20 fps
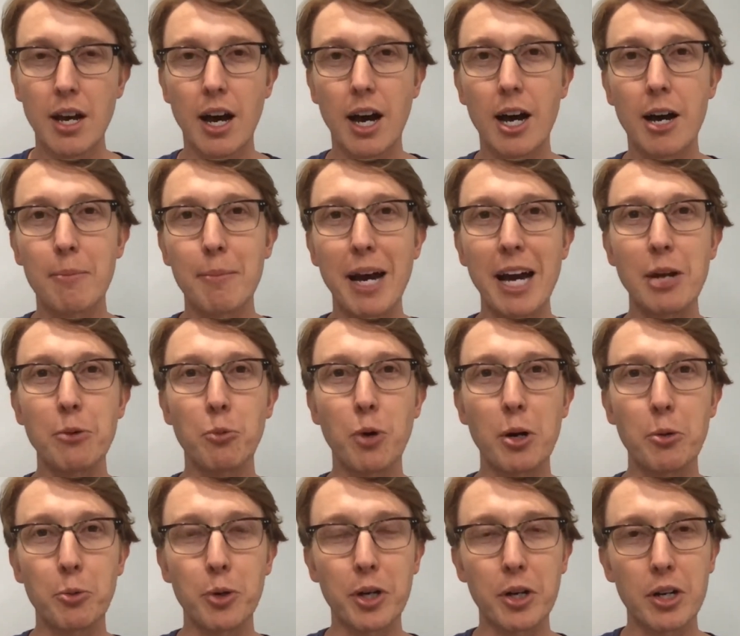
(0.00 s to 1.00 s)
and
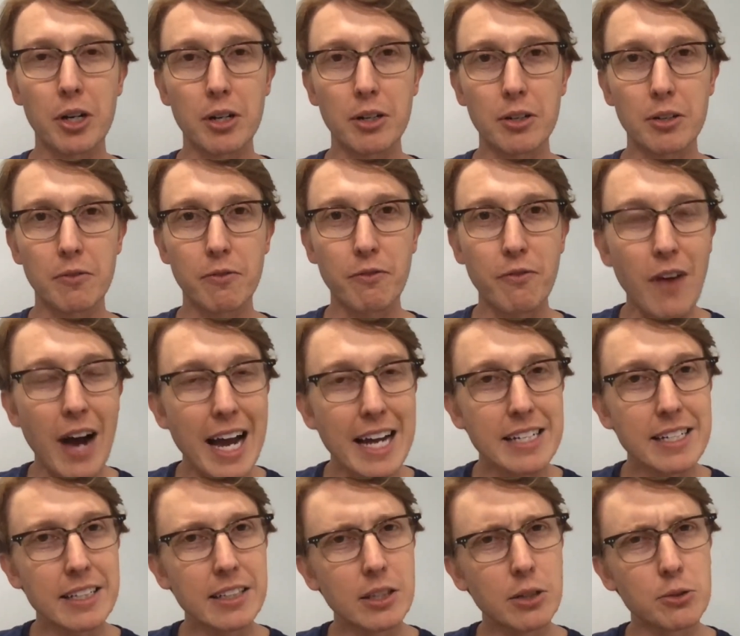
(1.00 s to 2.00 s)
when we are
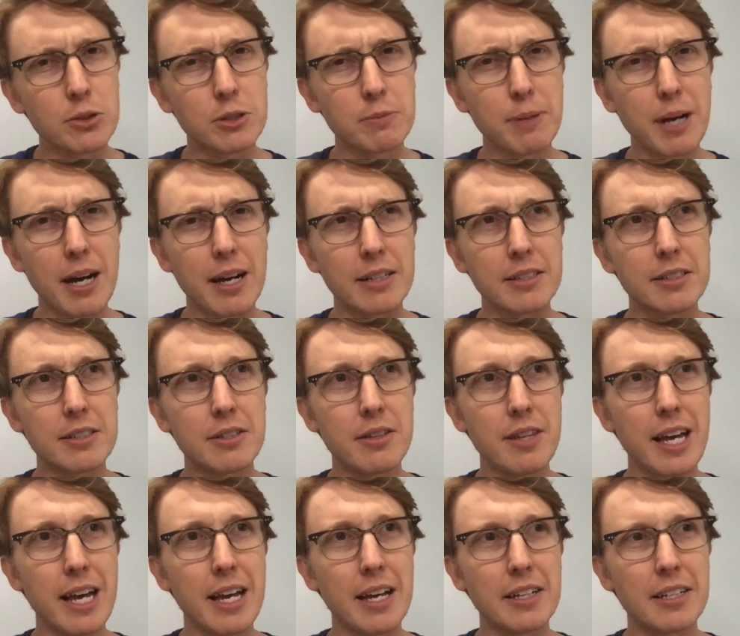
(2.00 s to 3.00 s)
finding those spots
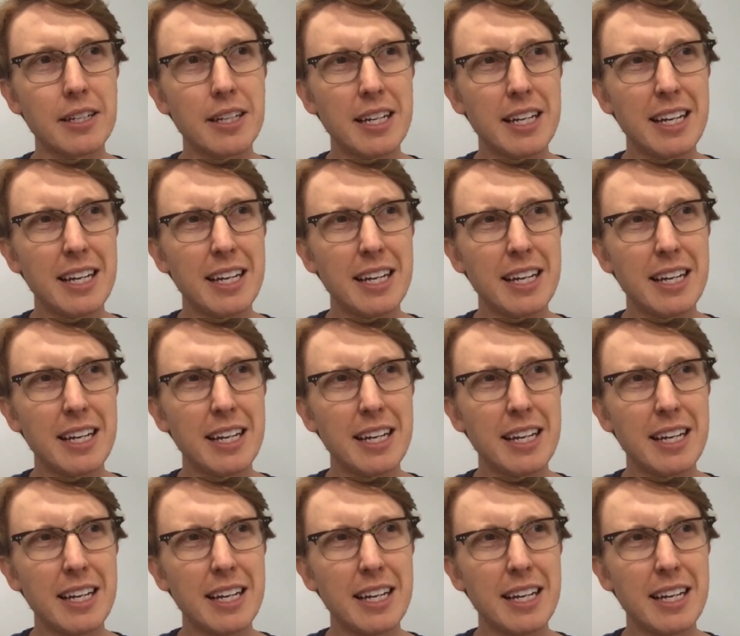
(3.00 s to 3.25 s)
that